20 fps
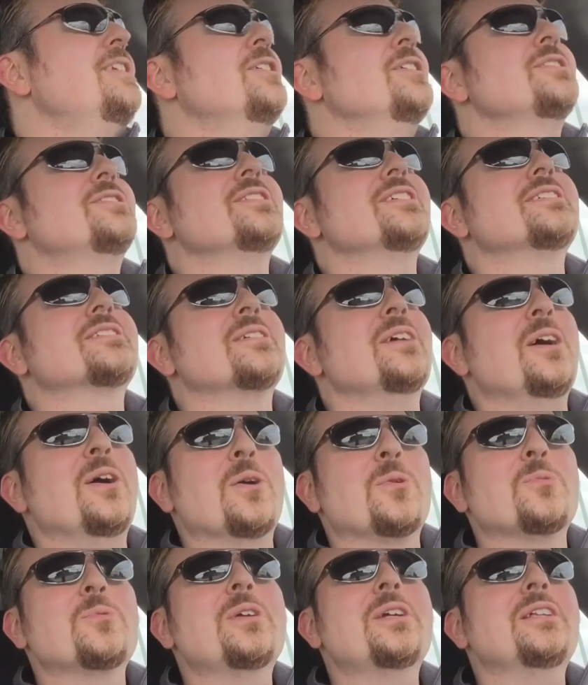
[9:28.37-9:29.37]
there's this
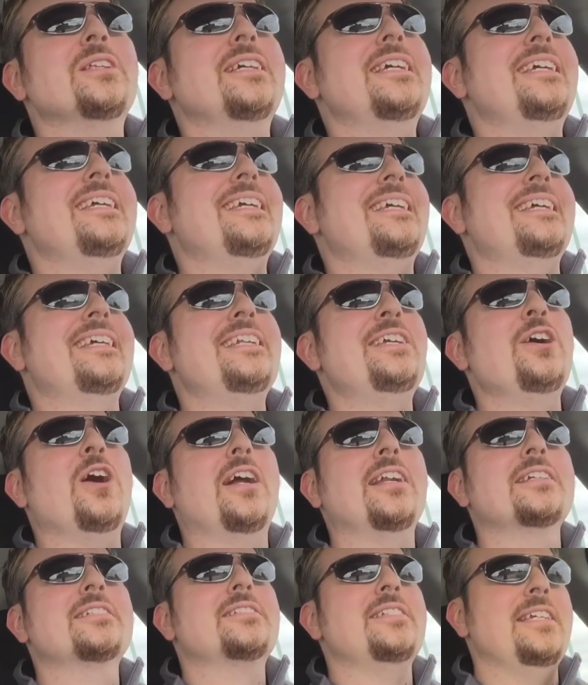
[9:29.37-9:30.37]
really
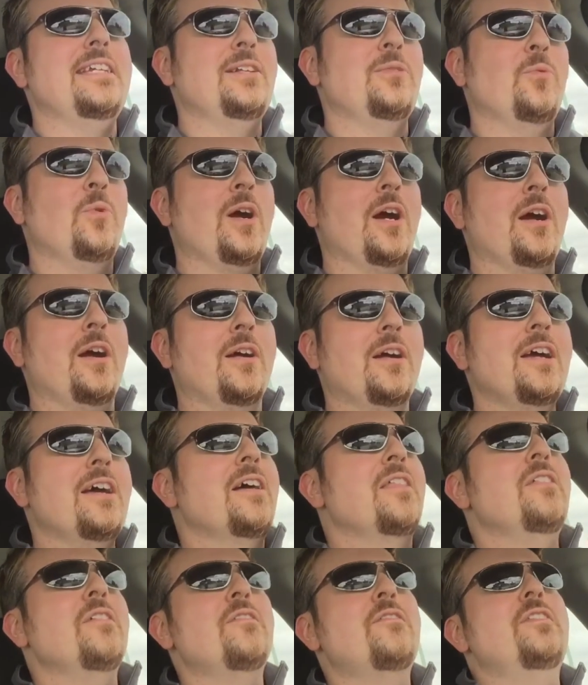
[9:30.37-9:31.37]
idiotic scene where
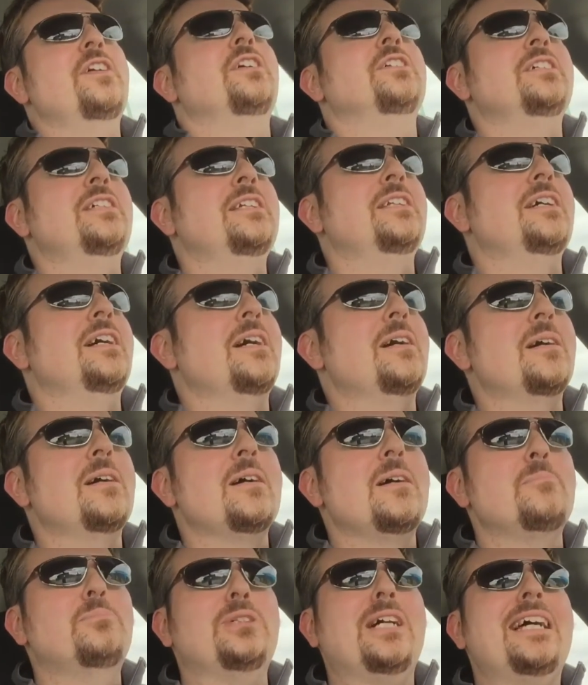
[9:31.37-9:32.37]
the villain
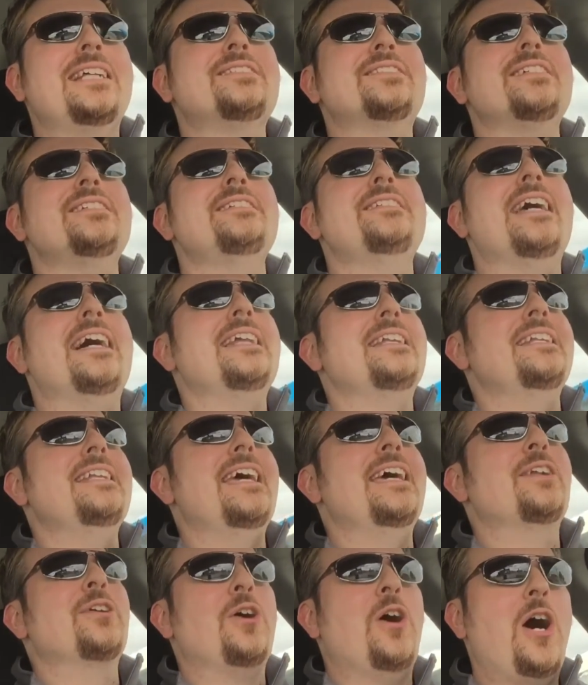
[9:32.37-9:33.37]
plants a
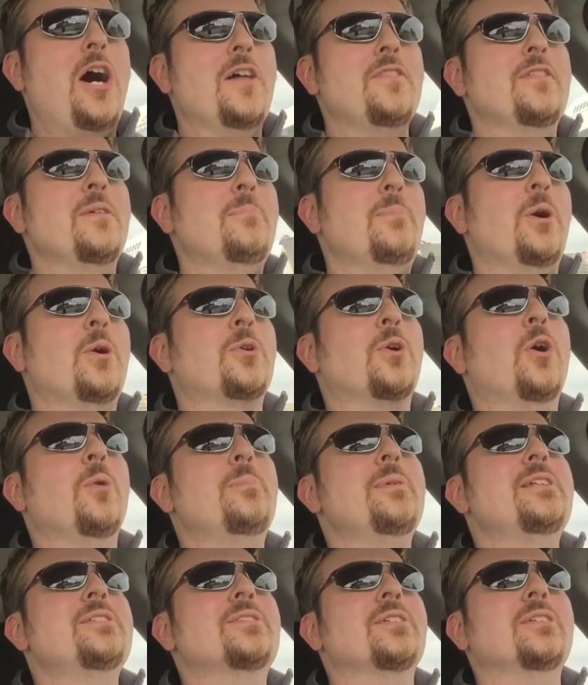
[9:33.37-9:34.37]
detonator on the boat,
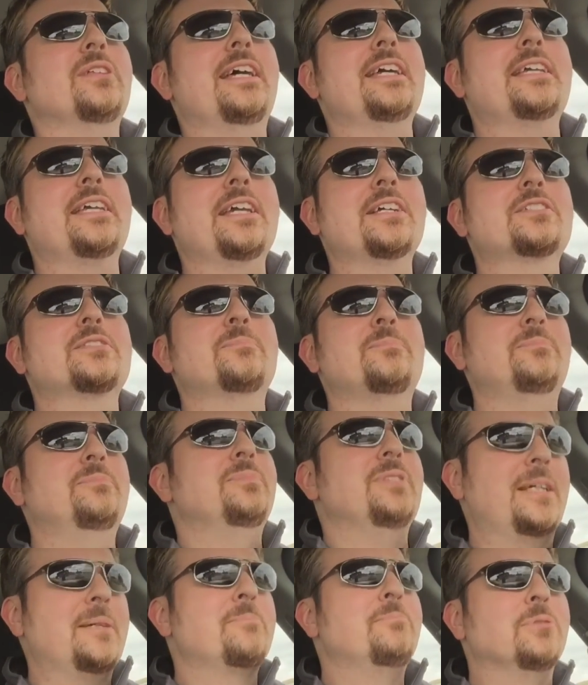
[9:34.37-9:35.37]
hoping to
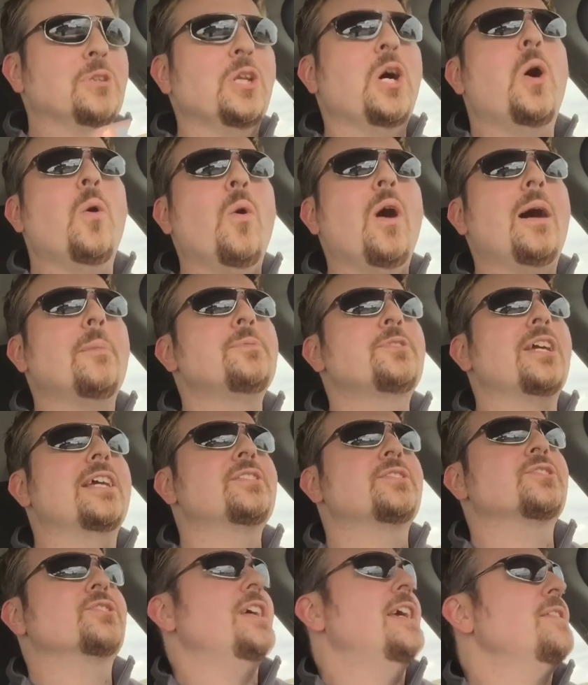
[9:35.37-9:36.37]
blow up
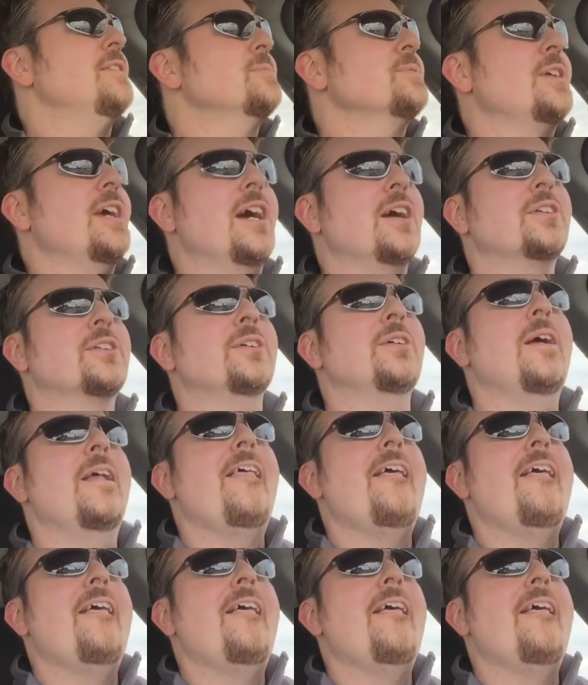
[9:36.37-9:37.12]
Jason Statham's character.